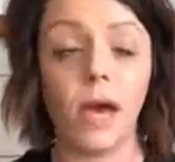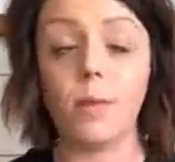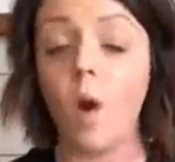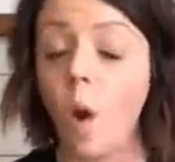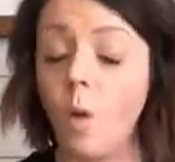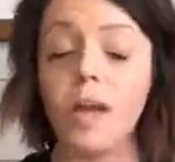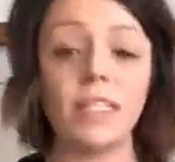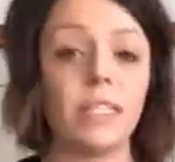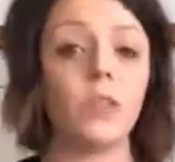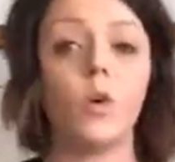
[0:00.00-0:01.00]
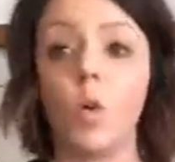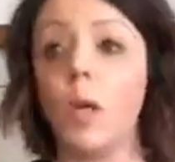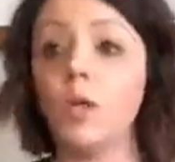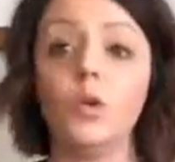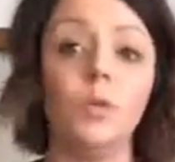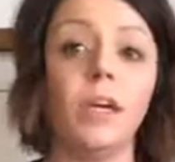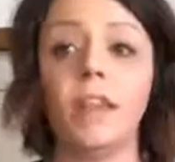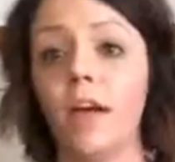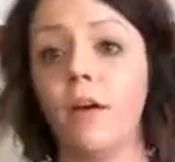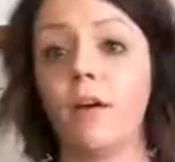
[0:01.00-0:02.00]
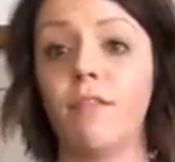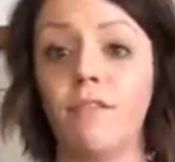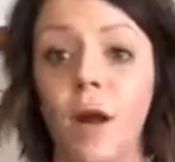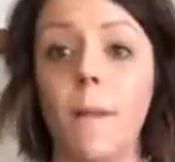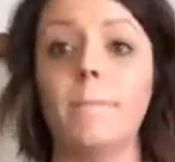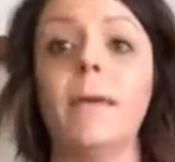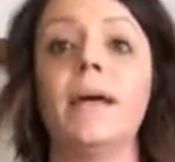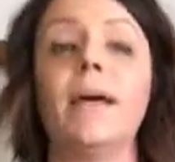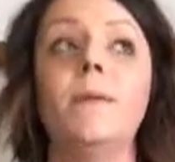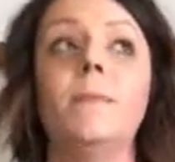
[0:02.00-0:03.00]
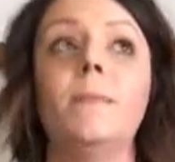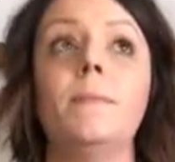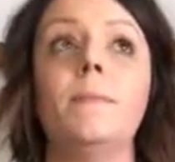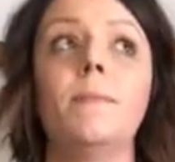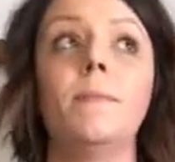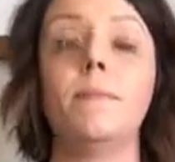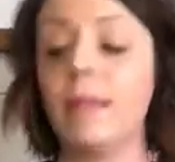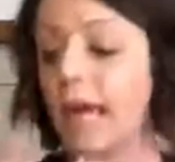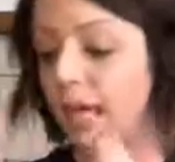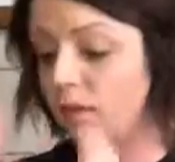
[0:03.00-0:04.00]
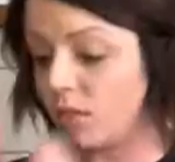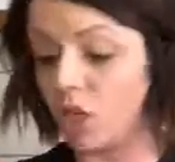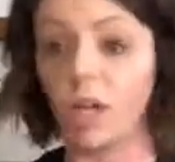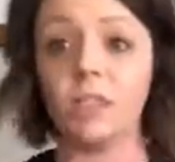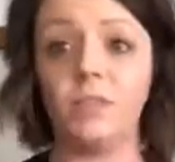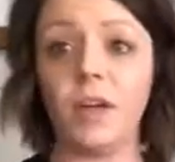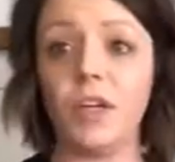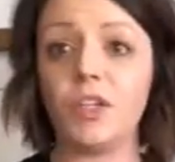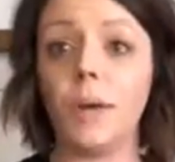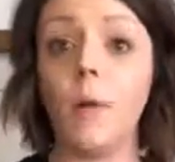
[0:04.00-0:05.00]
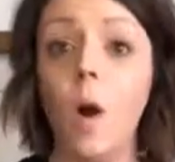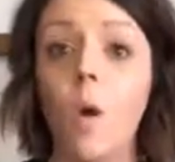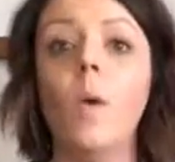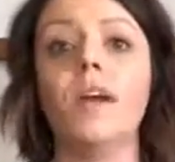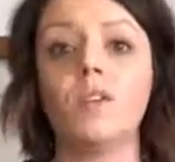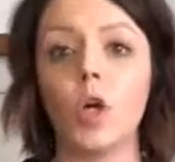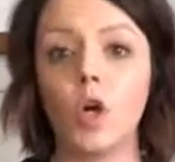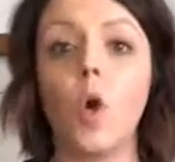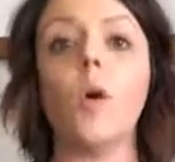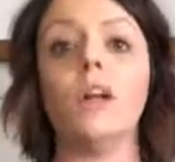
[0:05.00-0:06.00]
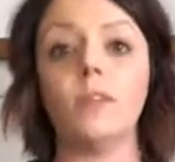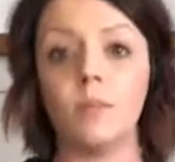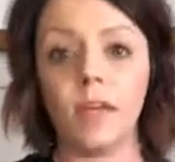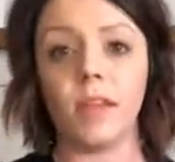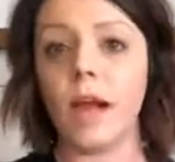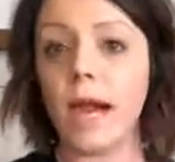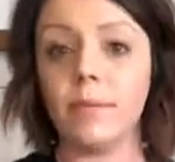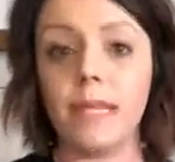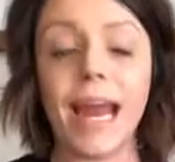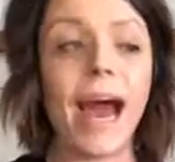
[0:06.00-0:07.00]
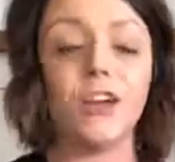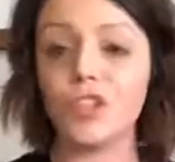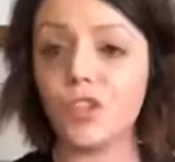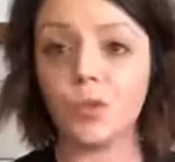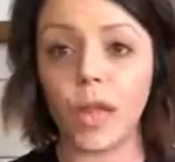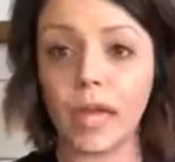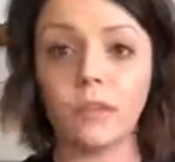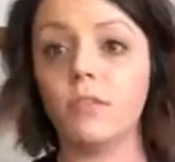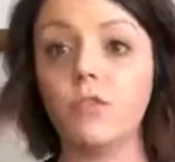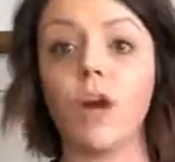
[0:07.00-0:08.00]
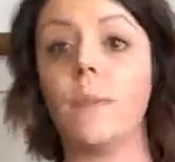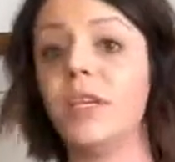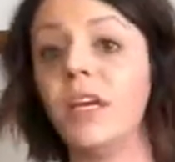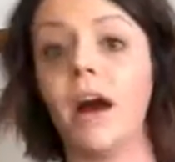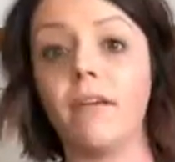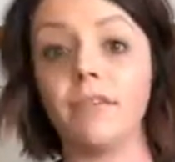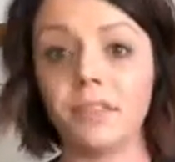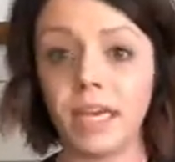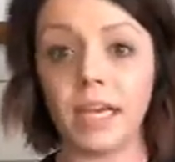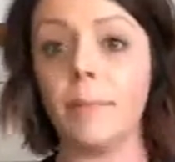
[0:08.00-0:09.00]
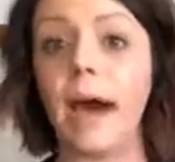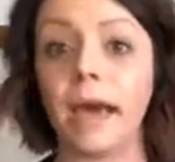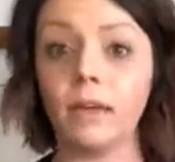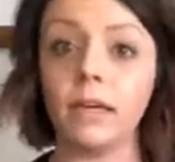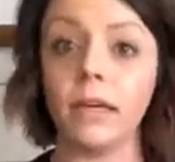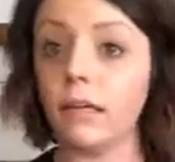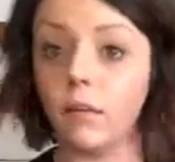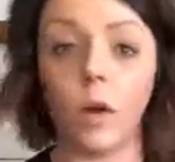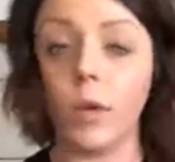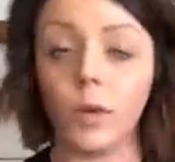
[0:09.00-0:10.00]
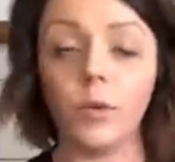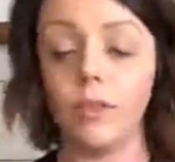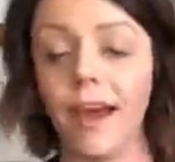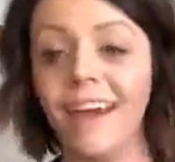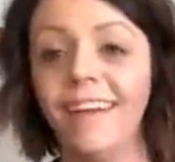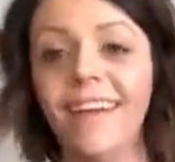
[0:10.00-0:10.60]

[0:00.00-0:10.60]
I'm always still going to be there from like start to finish. I'm always going to be there. I'm not just like dropping you off and saying goodbye. Like, no, we don't do that.